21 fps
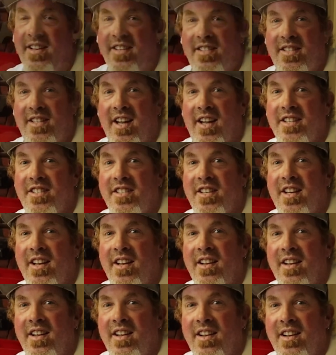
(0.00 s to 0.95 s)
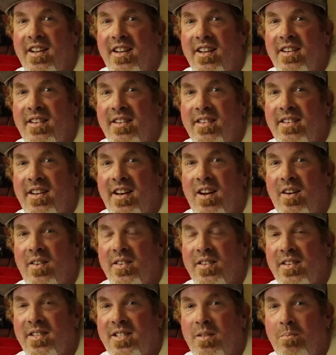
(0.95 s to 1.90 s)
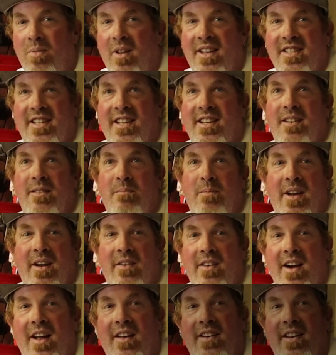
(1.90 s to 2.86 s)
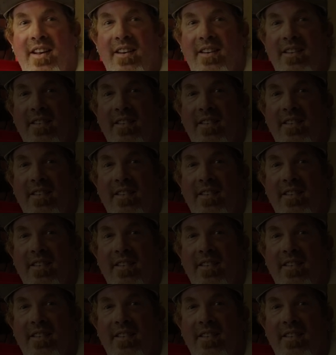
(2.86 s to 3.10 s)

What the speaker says: he's touched, you know, it's a blessing to be around it.